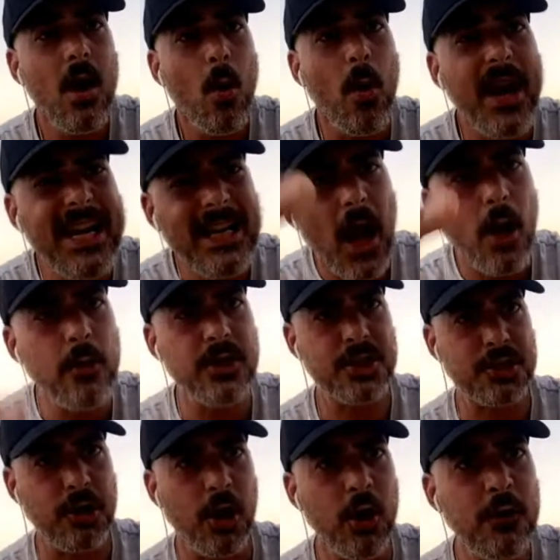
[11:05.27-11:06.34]
We know the
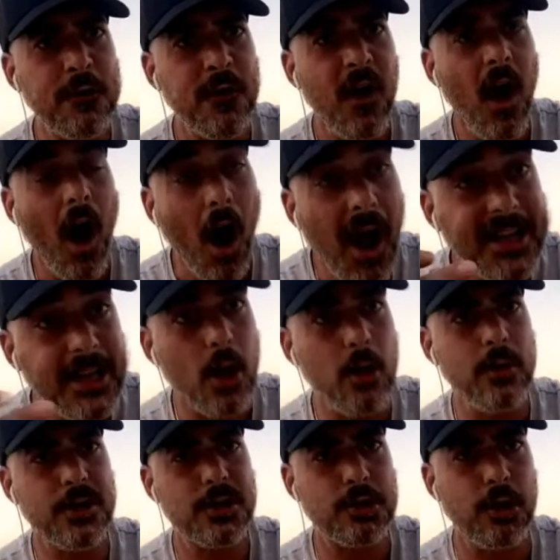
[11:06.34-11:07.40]
truth. I know
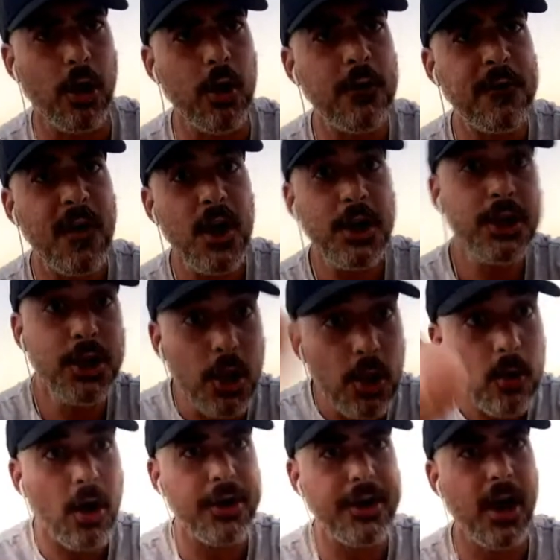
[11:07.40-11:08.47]
the truth.
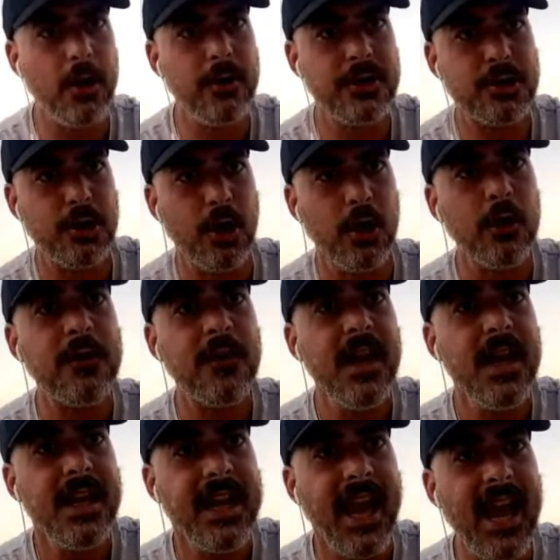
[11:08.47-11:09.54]
You lot know the truth.
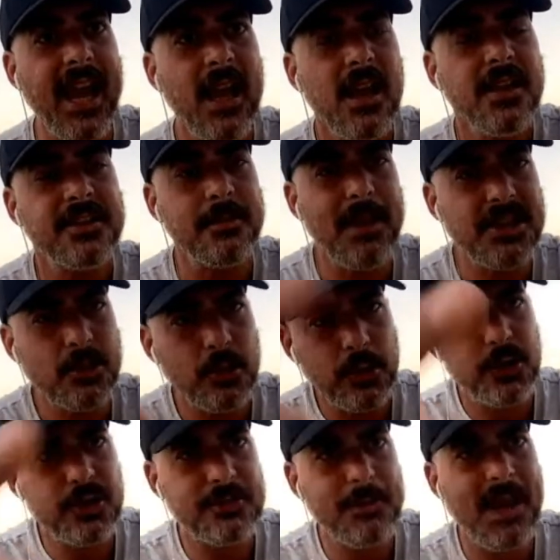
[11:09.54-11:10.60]
Yeah, so make sure
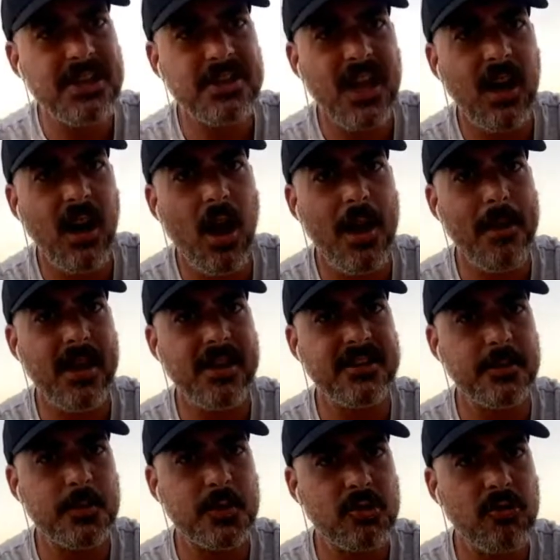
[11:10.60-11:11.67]
you smash that like button,
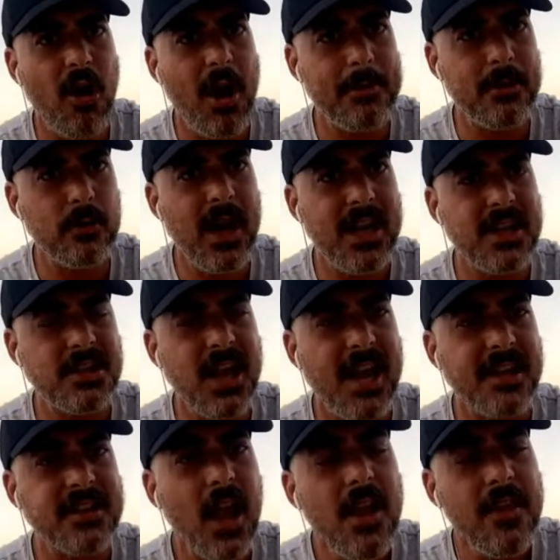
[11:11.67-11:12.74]
subscribe and all that
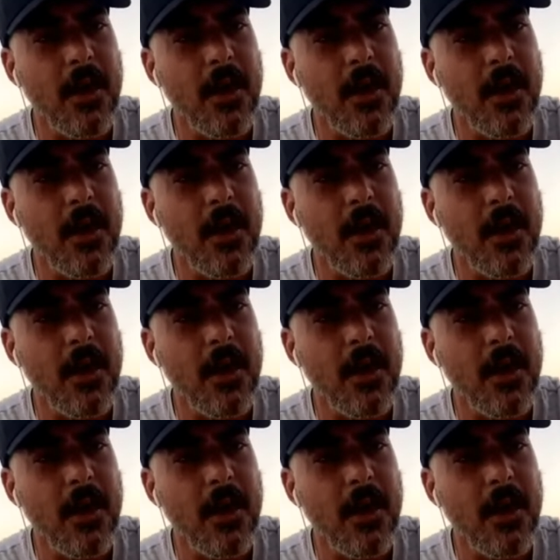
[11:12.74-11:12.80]
jazz.